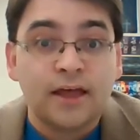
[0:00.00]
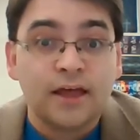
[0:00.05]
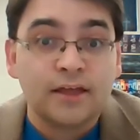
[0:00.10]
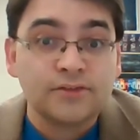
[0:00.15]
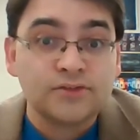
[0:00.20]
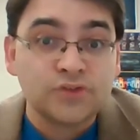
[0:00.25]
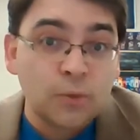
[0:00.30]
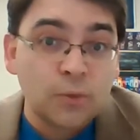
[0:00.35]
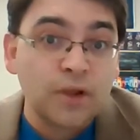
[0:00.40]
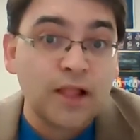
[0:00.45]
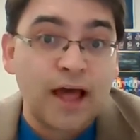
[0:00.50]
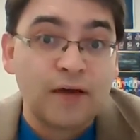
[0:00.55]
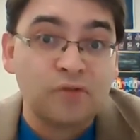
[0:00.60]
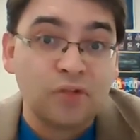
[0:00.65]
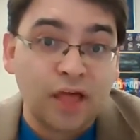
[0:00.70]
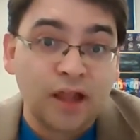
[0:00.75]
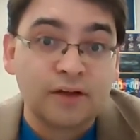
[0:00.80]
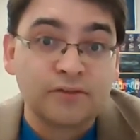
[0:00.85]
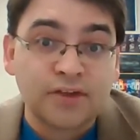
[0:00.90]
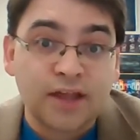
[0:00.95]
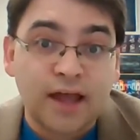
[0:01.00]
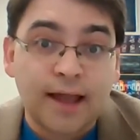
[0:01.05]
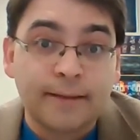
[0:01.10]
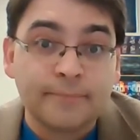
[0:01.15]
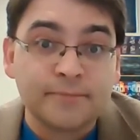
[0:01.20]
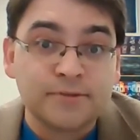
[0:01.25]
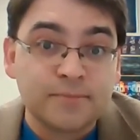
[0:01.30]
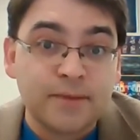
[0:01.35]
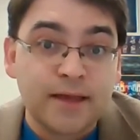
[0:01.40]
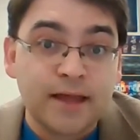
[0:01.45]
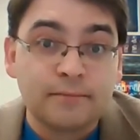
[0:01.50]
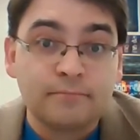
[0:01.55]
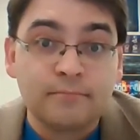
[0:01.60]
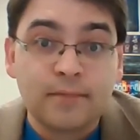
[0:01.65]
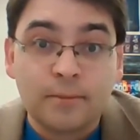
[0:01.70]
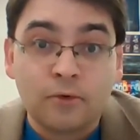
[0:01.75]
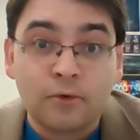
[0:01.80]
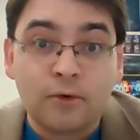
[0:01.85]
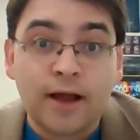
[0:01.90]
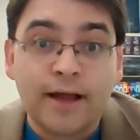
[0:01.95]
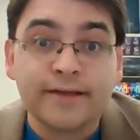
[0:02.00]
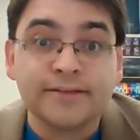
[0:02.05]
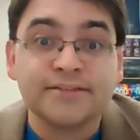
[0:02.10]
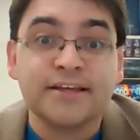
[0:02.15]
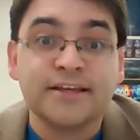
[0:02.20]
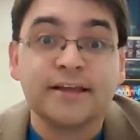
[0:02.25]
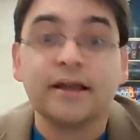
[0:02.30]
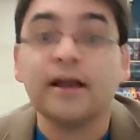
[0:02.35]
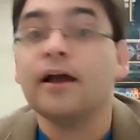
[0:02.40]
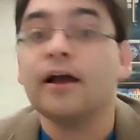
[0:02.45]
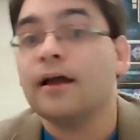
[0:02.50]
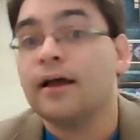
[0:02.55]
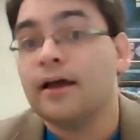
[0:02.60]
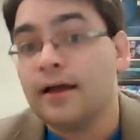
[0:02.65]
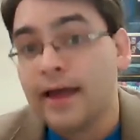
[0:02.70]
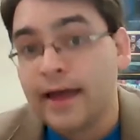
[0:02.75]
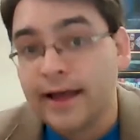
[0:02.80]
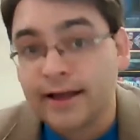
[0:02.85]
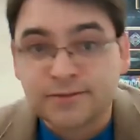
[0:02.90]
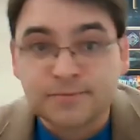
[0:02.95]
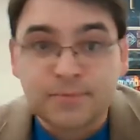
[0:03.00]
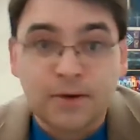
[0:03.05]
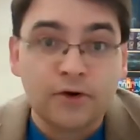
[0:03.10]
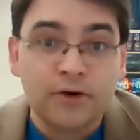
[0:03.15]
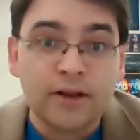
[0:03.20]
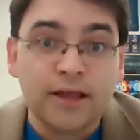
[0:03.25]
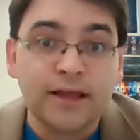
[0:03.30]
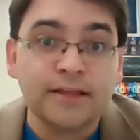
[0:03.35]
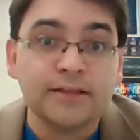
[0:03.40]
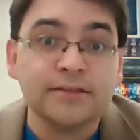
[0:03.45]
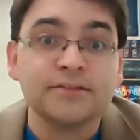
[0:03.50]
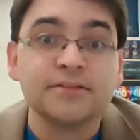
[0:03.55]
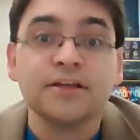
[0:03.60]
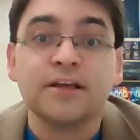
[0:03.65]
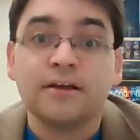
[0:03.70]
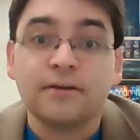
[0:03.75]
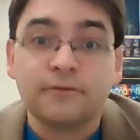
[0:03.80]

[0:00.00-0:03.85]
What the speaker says: So we'll have a lot of time spent memorizing exponents,